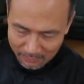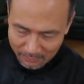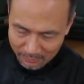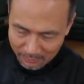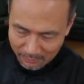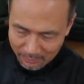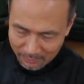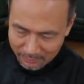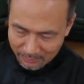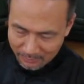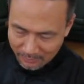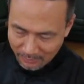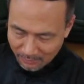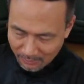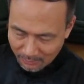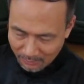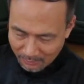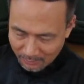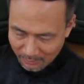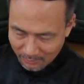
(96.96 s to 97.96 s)
you can
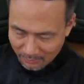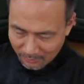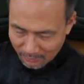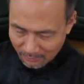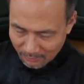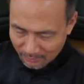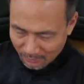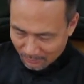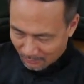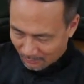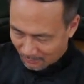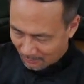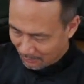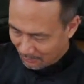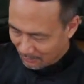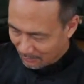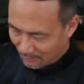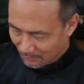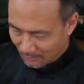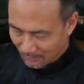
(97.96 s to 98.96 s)
see
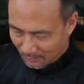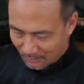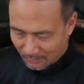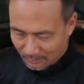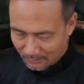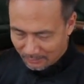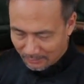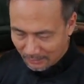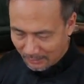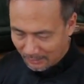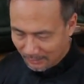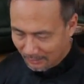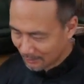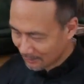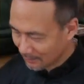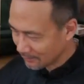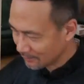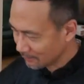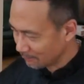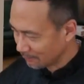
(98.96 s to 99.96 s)
the inside
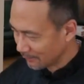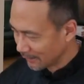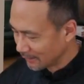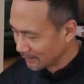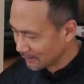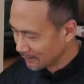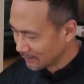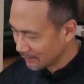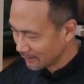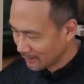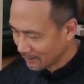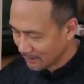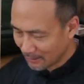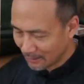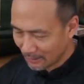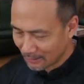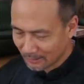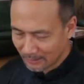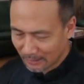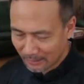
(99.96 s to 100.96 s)
is made
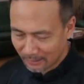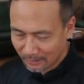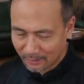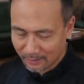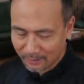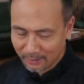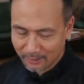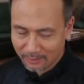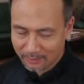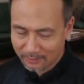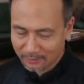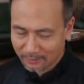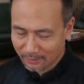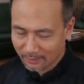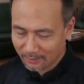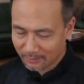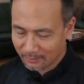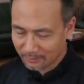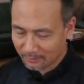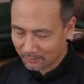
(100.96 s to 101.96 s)
exactly as
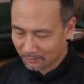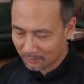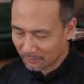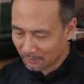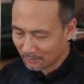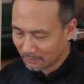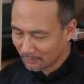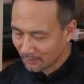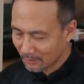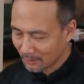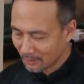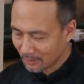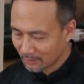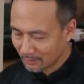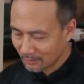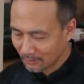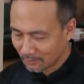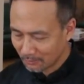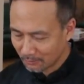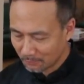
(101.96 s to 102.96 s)
the scroll,
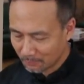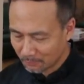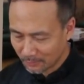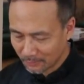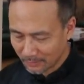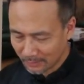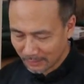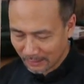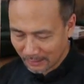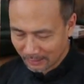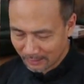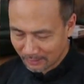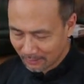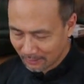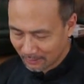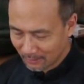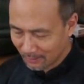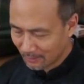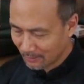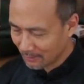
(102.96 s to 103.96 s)
so you
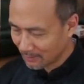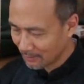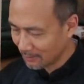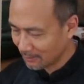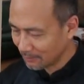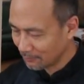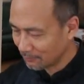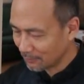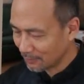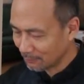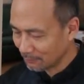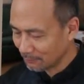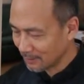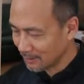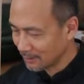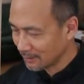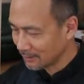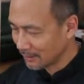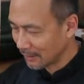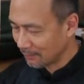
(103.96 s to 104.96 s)
protect it from
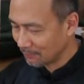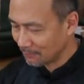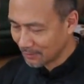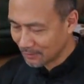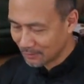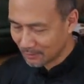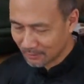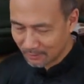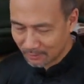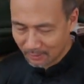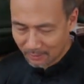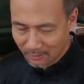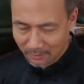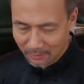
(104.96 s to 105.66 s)
uh, damage.